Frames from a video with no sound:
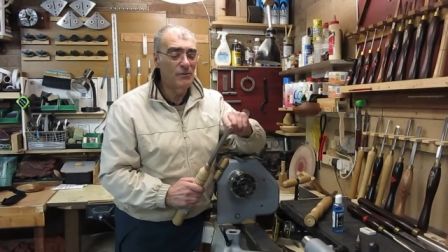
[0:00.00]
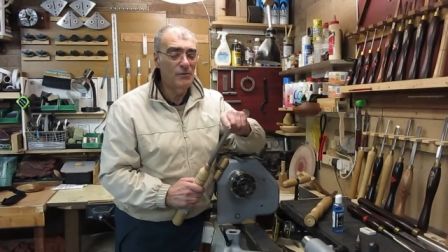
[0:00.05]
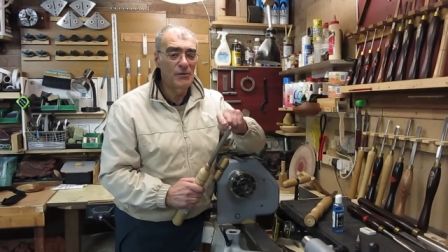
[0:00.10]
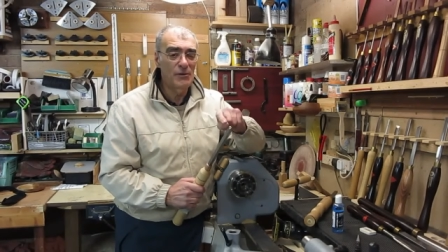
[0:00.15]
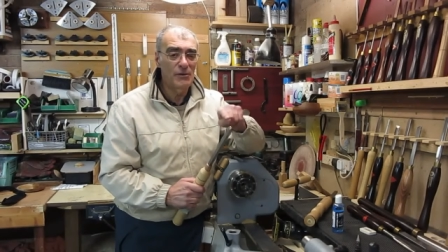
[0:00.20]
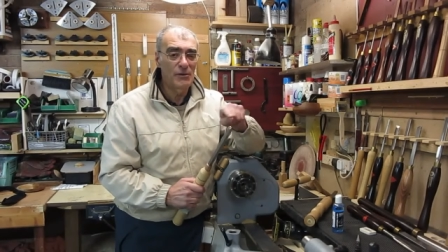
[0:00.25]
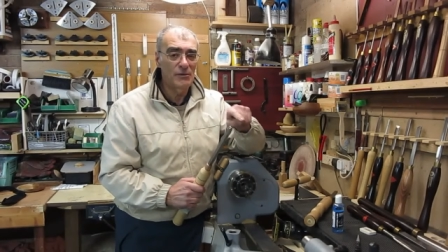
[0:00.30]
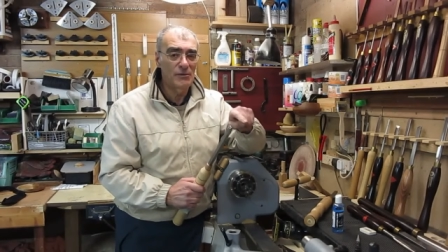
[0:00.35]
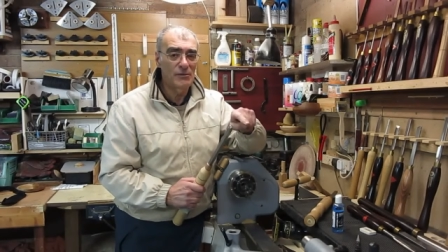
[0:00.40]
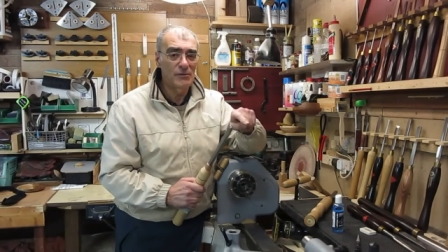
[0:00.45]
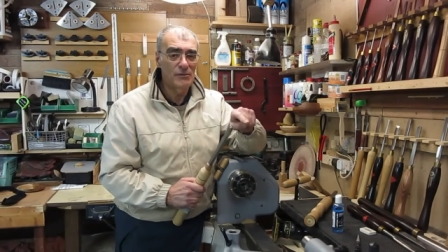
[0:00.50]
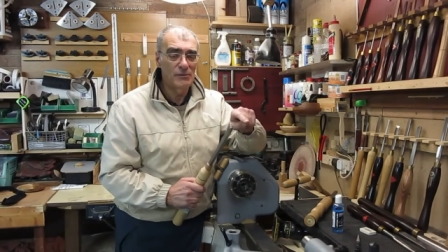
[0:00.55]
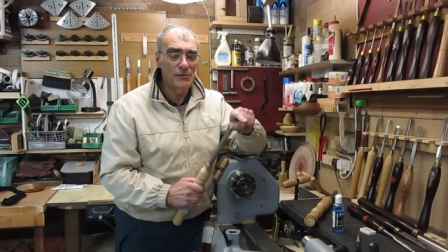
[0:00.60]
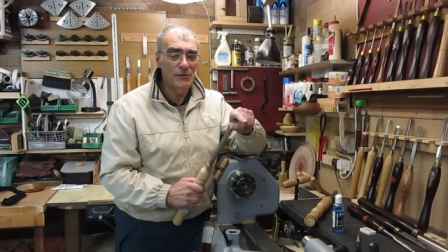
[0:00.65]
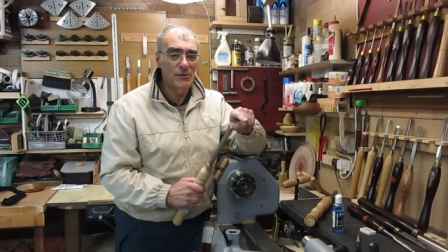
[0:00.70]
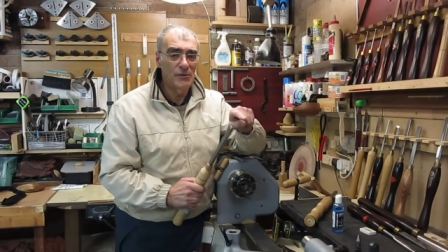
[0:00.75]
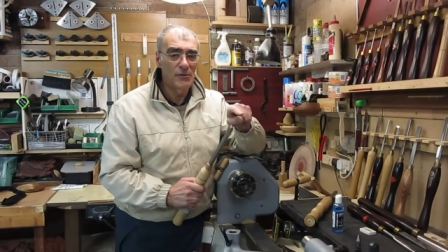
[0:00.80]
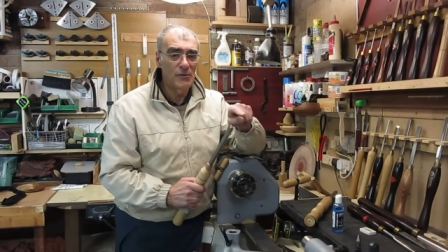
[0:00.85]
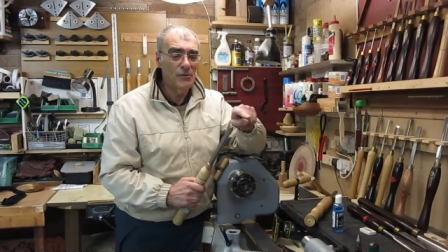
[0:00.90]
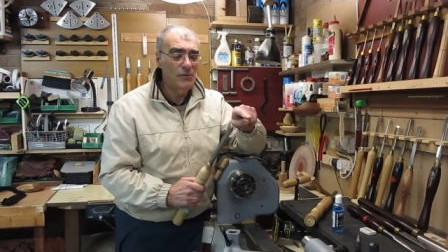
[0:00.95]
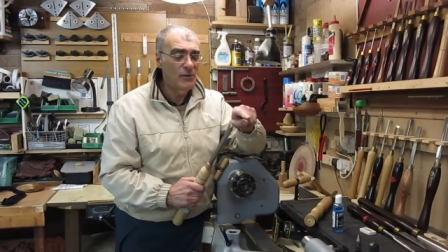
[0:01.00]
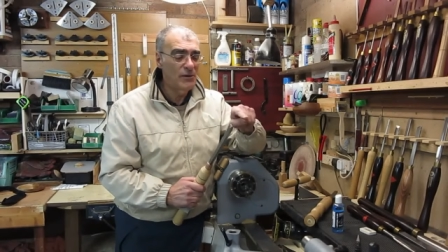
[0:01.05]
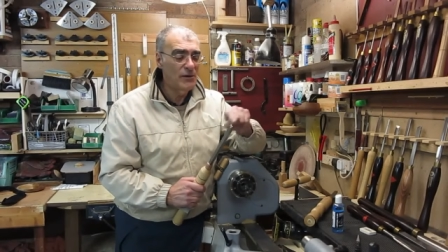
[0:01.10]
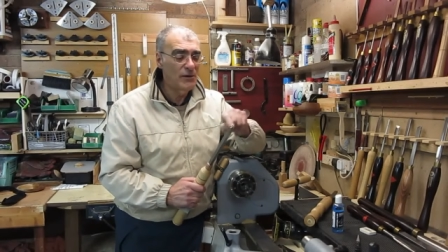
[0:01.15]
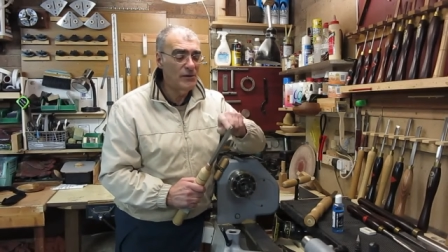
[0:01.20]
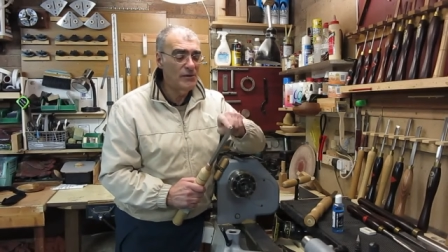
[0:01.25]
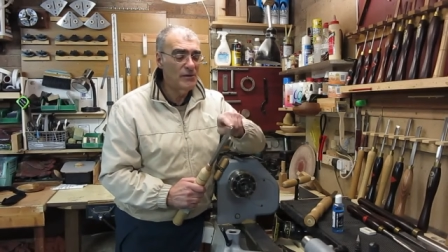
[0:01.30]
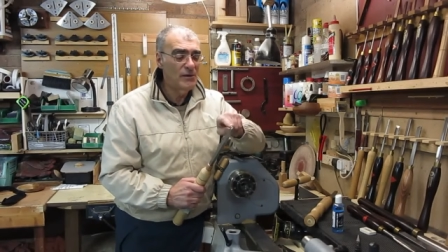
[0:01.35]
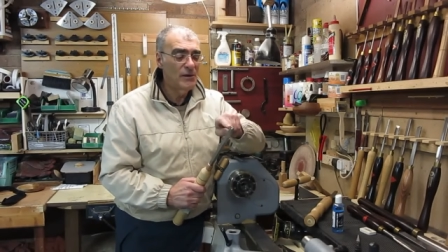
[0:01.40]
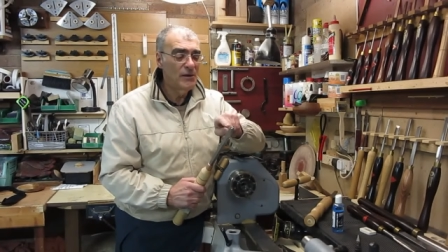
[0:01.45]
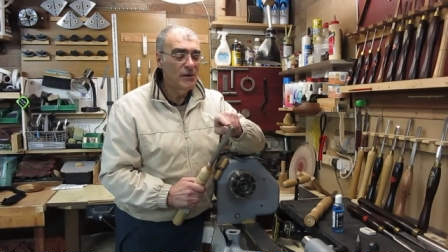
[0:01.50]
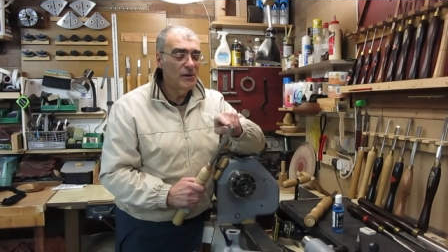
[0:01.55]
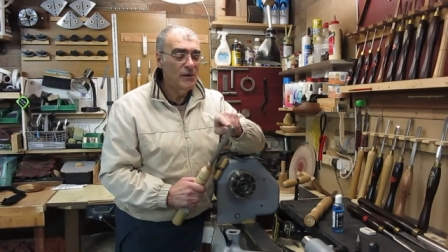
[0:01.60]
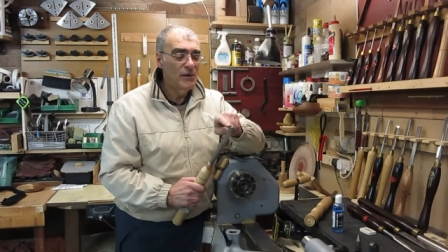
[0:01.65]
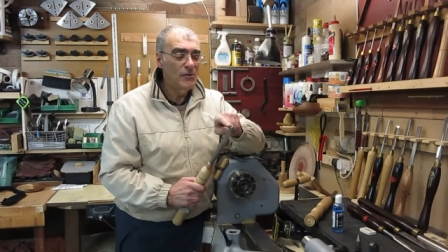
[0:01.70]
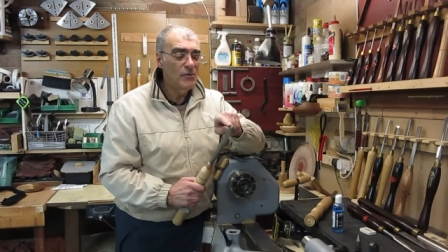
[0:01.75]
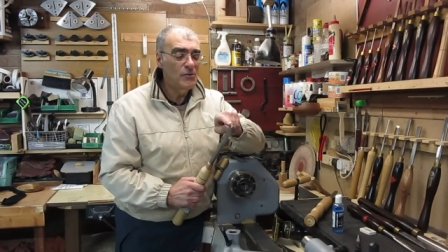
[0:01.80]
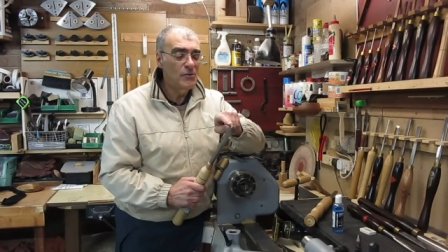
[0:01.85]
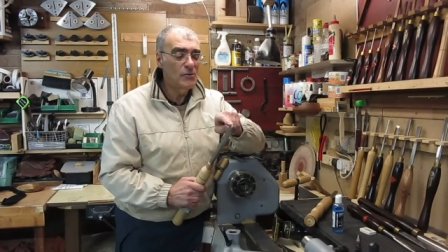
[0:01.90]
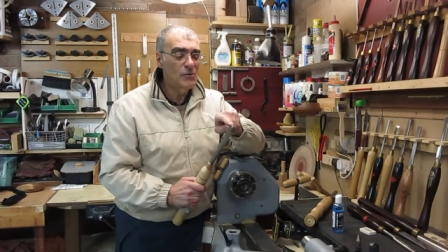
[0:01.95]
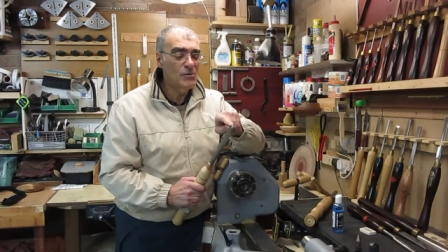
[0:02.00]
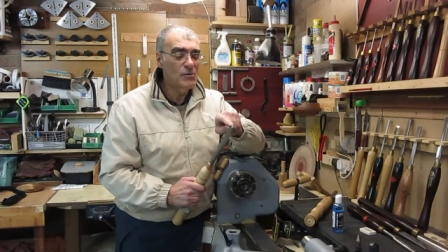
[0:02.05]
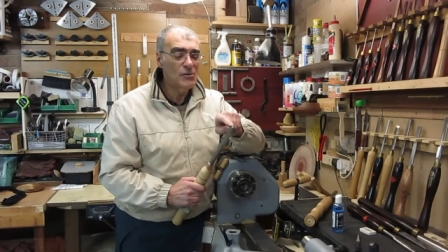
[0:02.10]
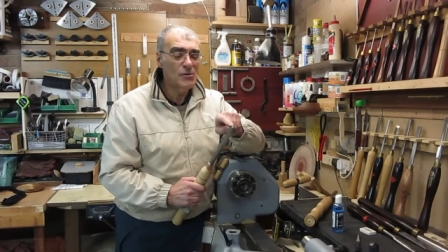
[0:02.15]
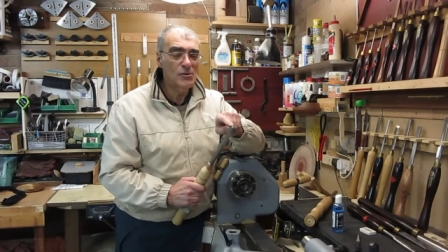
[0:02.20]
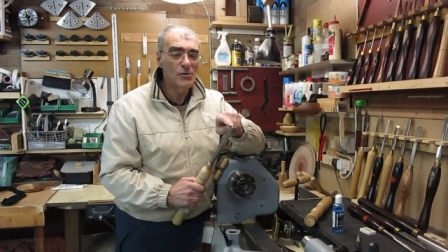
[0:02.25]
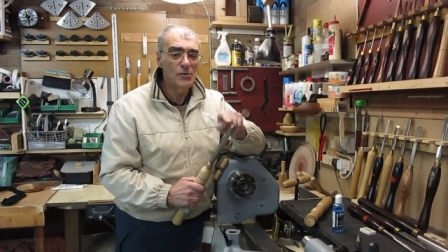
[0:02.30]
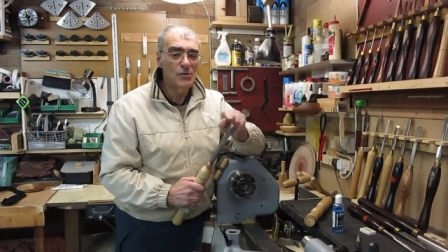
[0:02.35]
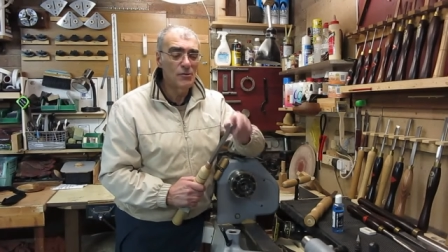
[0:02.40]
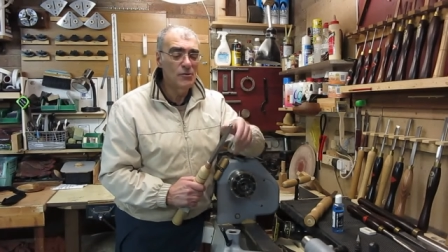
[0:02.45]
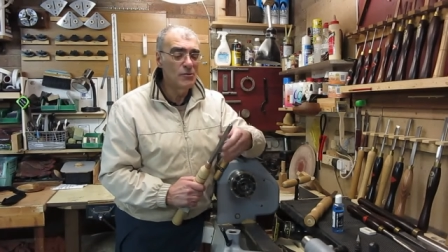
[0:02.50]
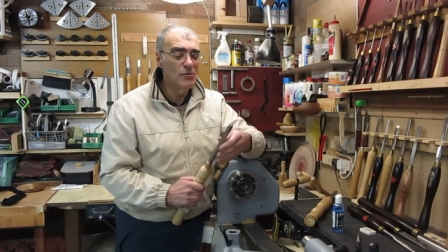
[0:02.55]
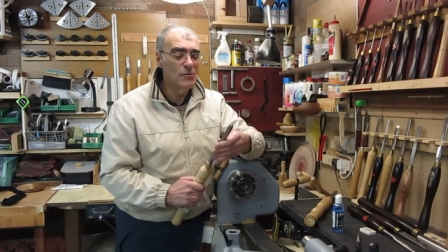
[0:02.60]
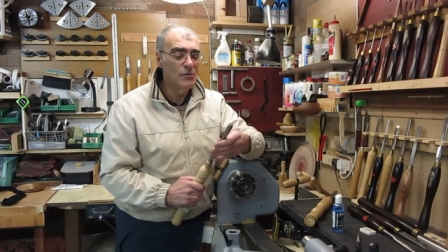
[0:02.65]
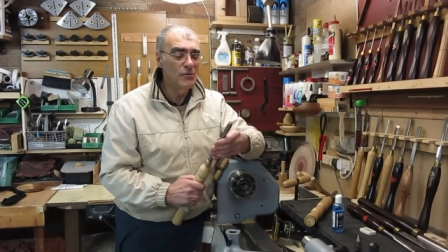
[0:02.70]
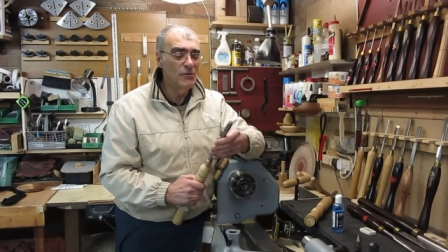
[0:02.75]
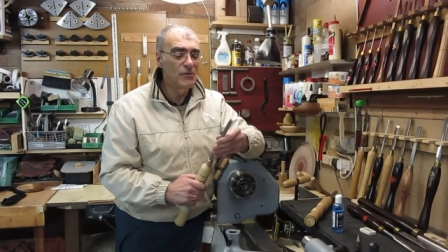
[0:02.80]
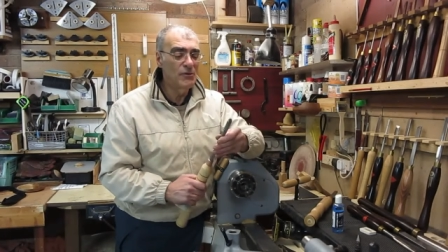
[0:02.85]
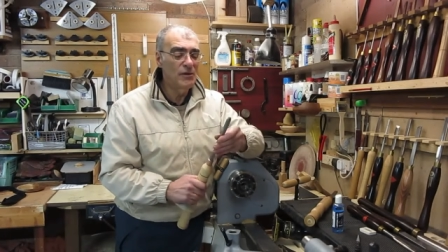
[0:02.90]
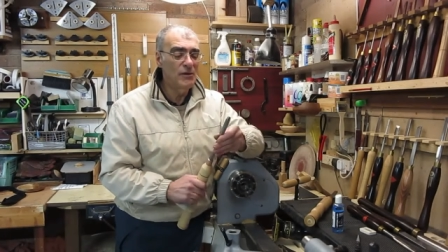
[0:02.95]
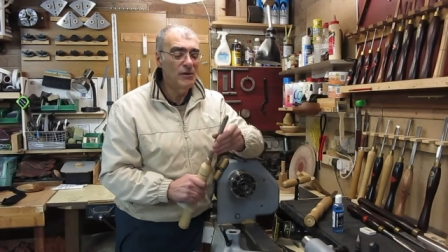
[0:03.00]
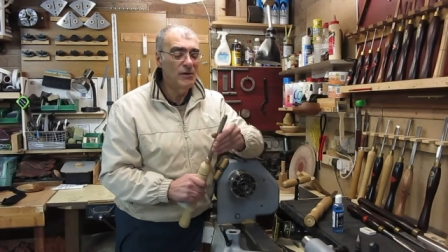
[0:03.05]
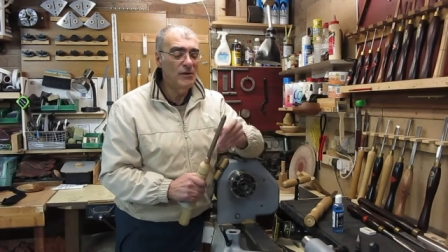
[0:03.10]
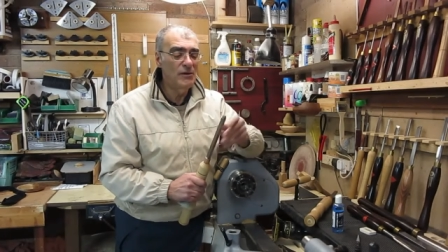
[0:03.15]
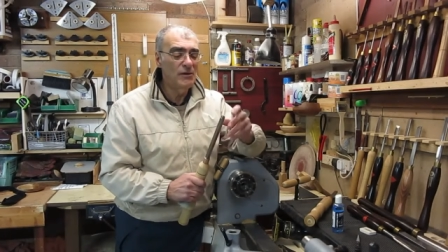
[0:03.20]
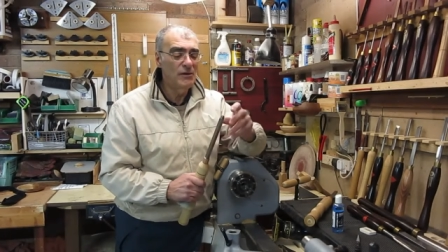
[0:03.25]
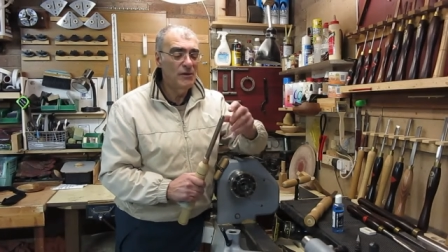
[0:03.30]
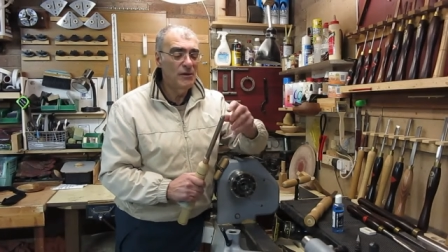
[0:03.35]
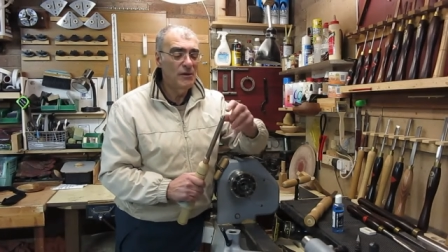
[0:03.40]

put a little a hole in it, you can screw the